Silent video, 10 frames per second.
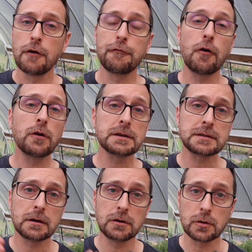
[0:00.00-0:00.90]

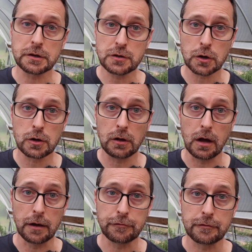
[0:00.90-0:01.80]
Focus on your eternal
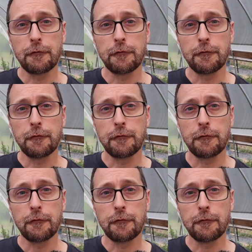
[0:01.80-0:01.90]
life.